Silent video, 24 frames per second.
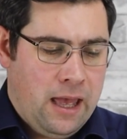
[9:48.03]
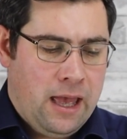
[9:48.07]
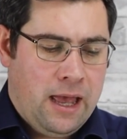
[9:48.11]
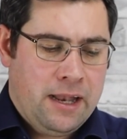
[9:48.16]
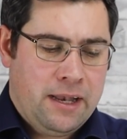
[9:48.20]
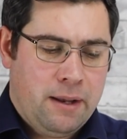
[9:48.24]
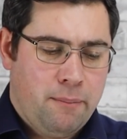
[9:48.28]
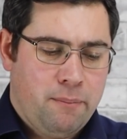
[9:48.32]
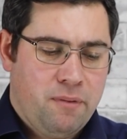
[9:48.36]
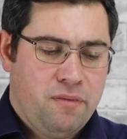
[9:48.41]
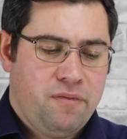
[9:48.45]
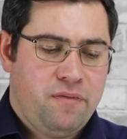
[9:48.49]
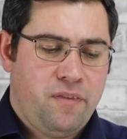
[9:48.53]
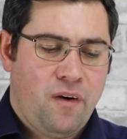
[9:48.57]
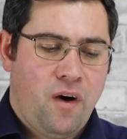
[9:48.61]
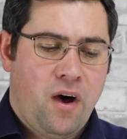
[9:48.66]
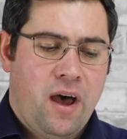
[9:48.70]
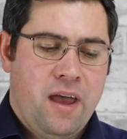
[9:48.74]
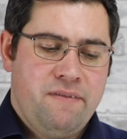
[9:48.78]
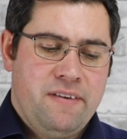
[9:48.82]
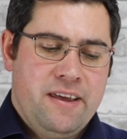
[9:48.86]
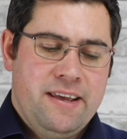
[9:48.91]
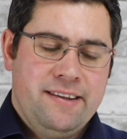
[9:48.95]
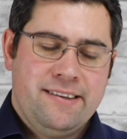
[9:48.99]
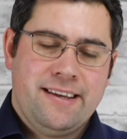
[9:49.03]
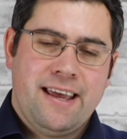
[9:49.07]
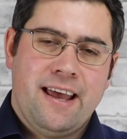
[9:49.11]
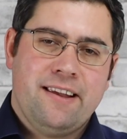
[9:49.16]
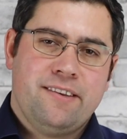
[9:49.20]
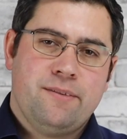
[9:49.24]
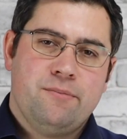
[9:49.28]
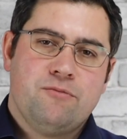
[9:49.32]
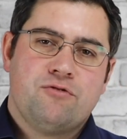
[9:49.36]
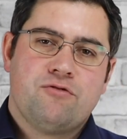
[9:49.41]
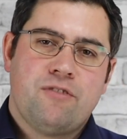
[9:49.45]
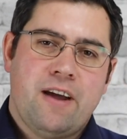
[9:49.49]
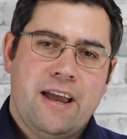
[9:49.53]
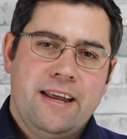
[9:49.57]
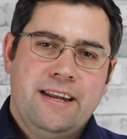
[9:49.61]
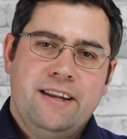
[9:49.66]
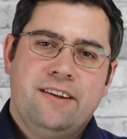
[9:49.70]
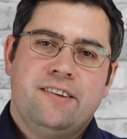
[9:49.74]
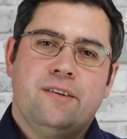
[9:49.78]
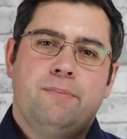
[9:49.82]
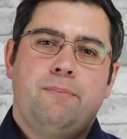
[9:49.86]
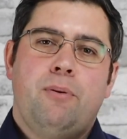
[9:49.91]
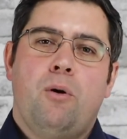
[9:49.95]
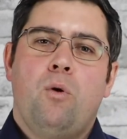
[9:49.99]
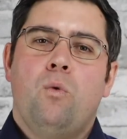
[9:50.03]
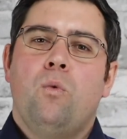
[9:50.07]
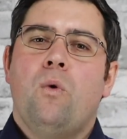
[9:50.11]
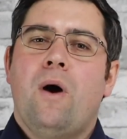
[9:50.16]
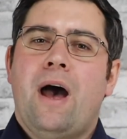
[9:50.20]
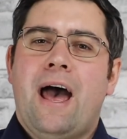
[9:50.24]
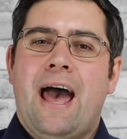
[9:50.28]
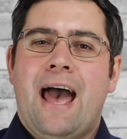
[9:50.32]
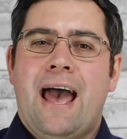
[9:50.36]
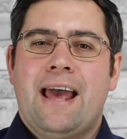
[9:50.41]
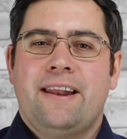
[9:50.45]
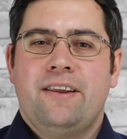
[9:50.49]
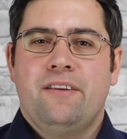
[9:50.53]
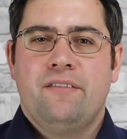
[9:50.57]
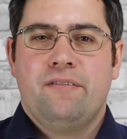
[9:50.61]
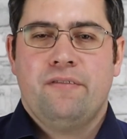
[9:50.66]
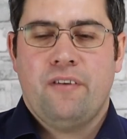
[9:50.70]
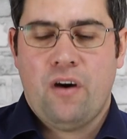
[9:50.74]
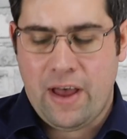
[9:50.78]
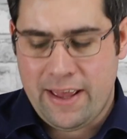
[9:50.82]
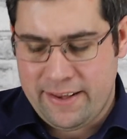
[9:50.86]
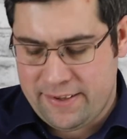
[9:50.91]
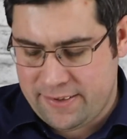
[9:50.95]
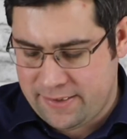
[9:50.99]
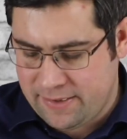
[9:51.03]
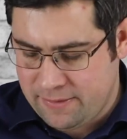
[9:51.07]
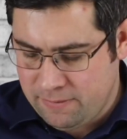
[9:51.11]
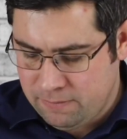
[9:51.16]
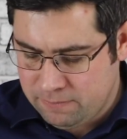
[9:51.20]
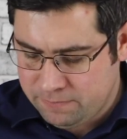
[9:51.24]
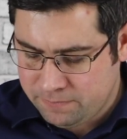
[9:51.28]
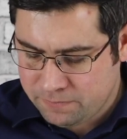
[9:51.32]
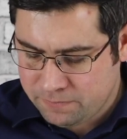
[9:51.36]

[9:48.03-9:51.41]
And number 5 is get some training, support and advice.